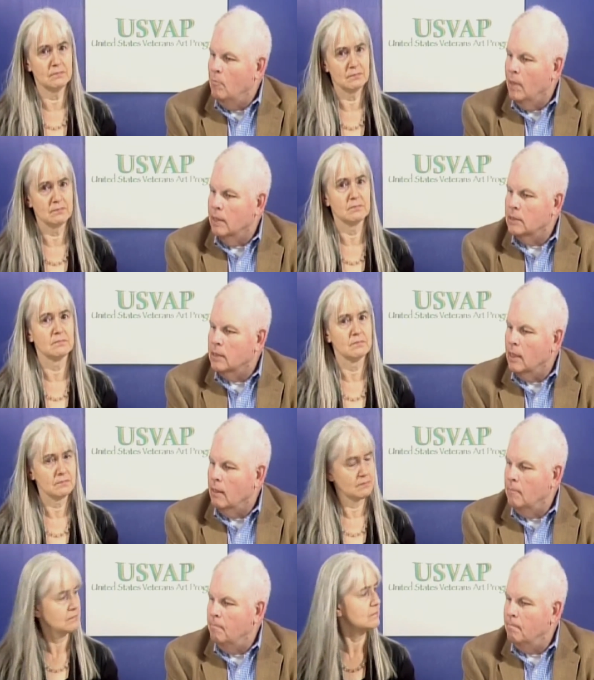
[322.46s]
Speaker 1: but
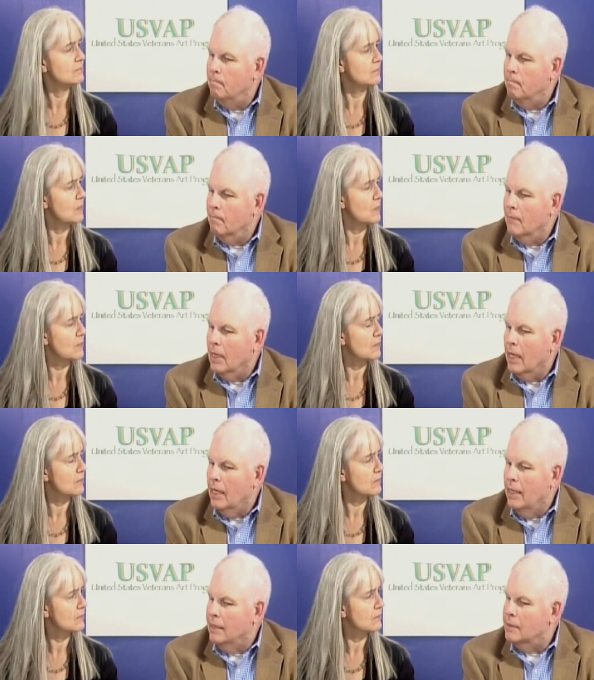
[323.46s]

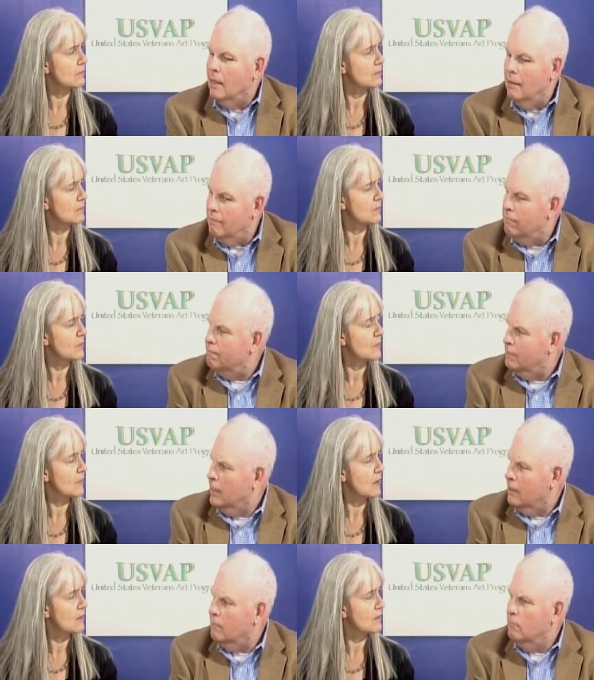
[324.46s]
it kind of
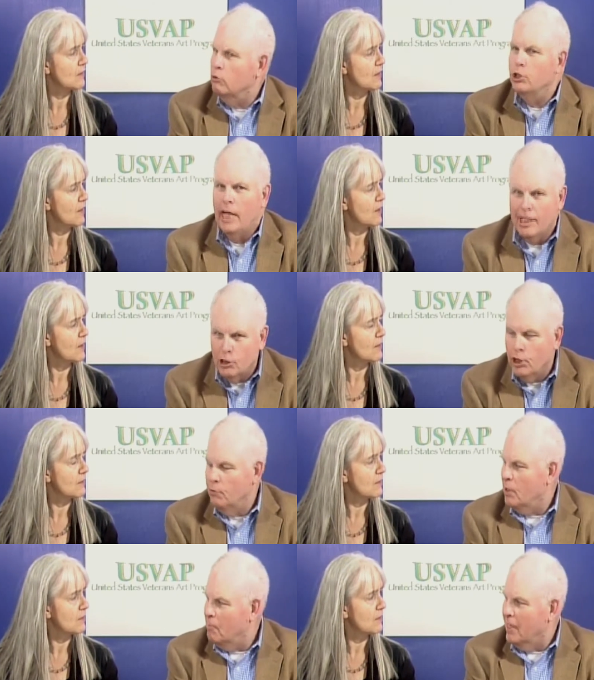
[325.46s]
has
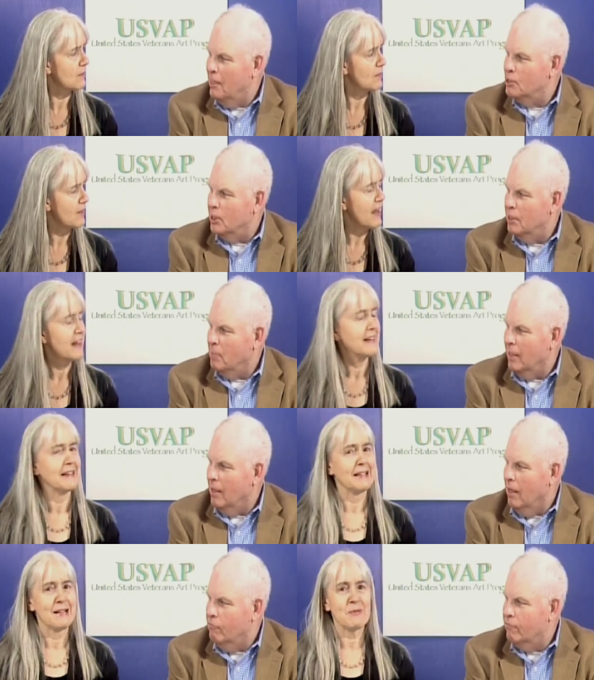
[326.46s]
shown up occasionally in my
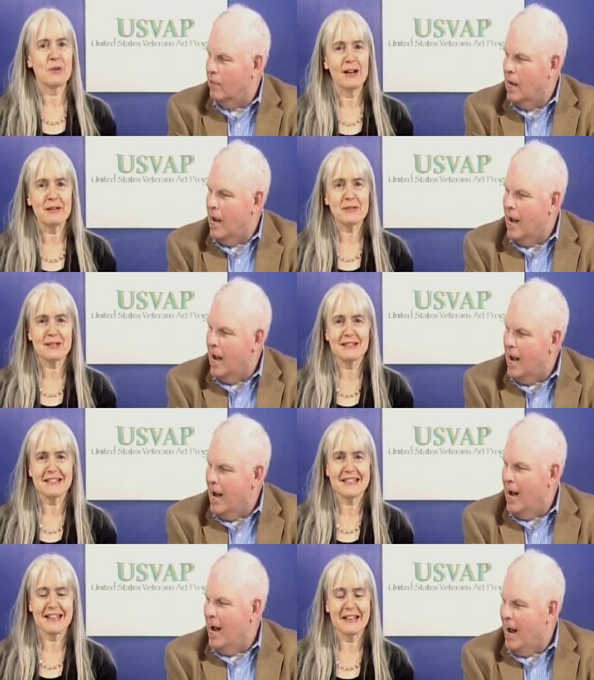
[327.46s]
life.
Speaker 2: Well, I was
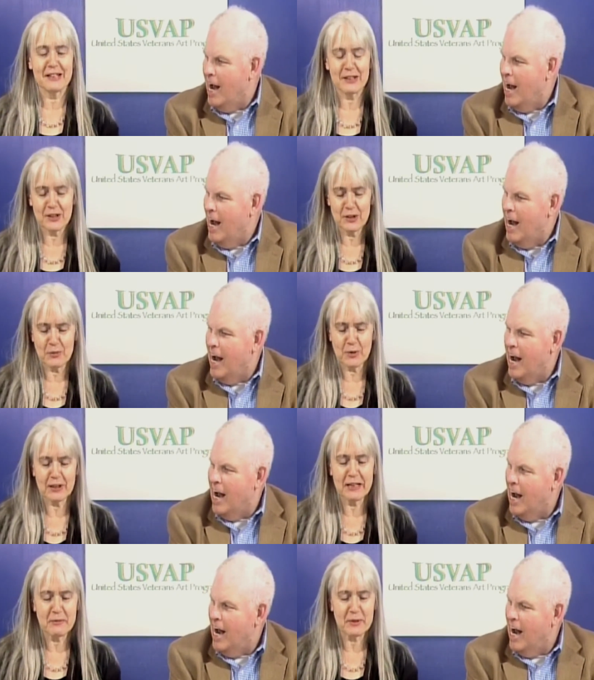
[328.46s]
going to say that you're
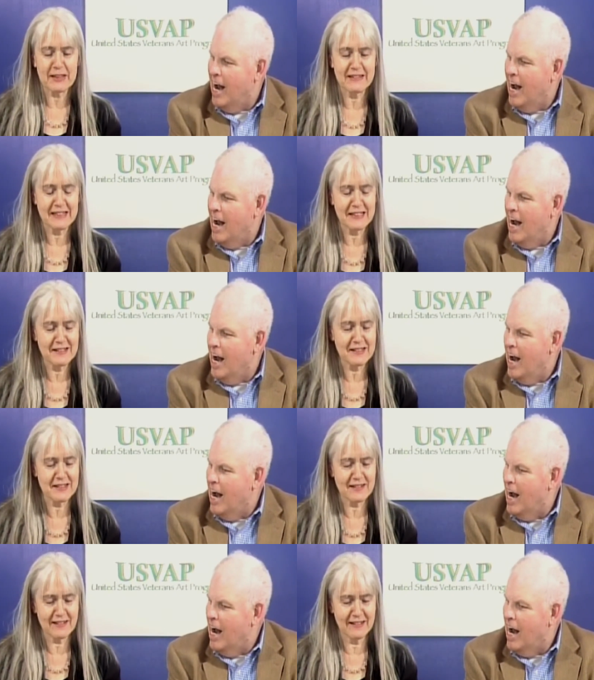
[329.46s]
working with
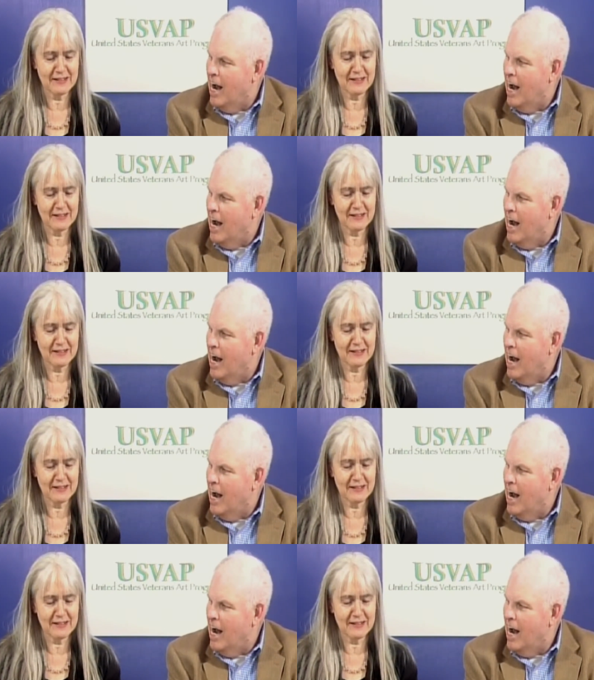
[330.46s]
these